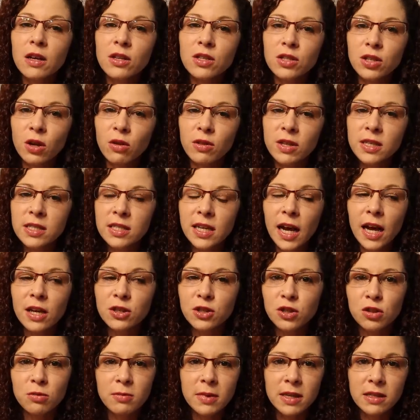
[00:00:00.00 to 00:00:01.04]
So this
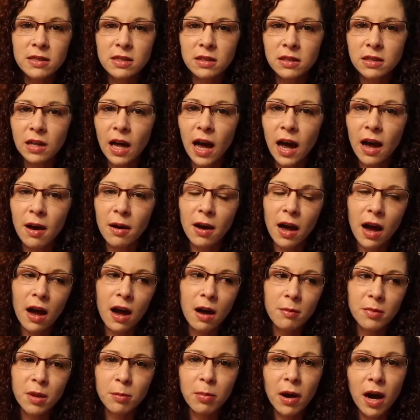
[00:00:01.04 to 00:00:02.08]
tattoo means a lot.
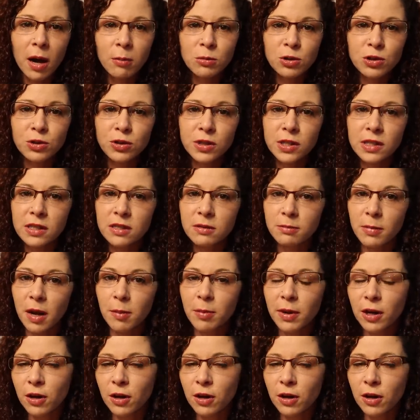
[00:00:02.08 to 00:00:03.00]
Um, the palm trees, my